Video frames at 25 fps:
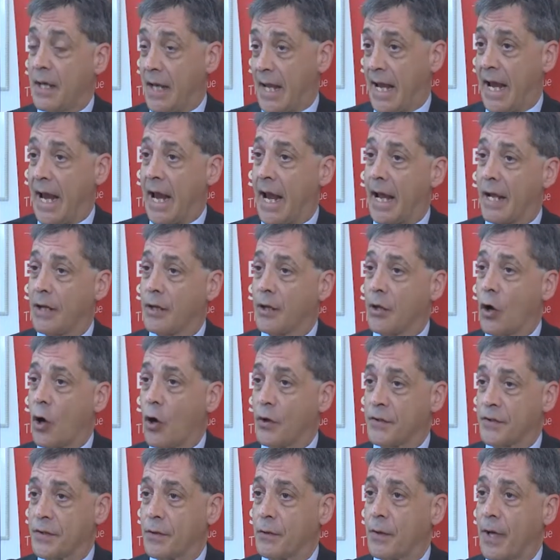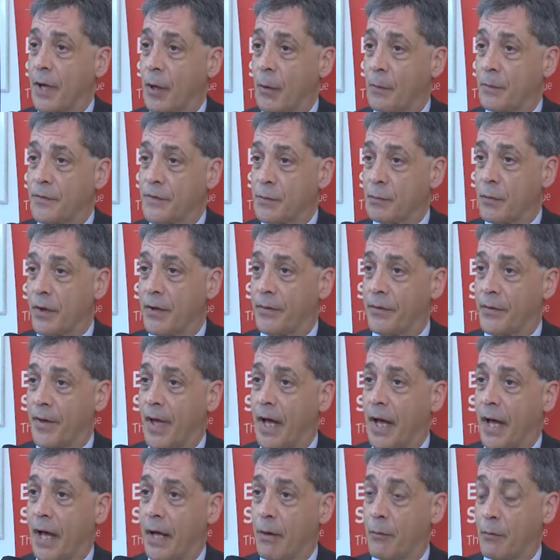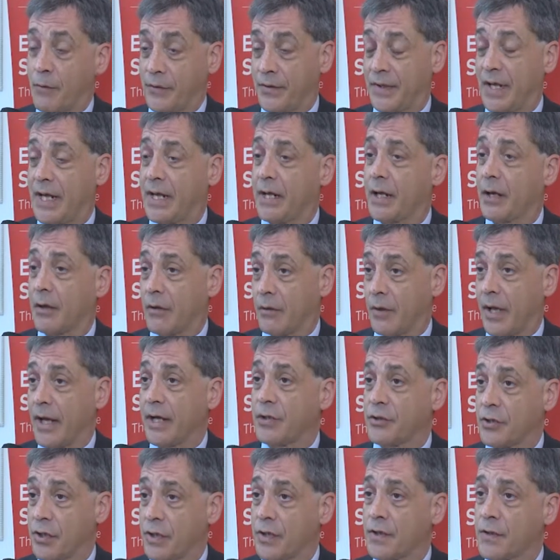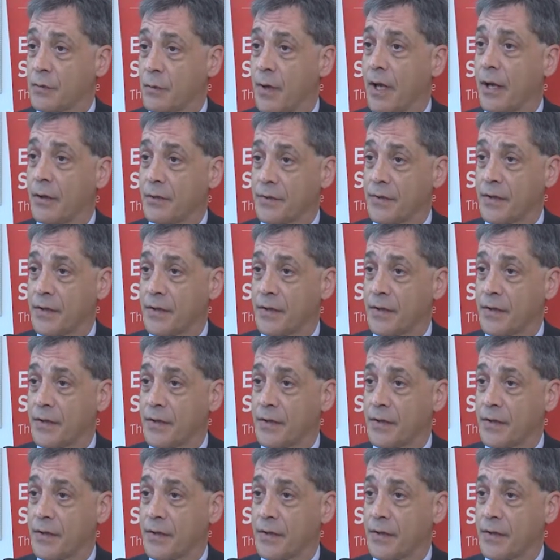and it also helps with data collection as well,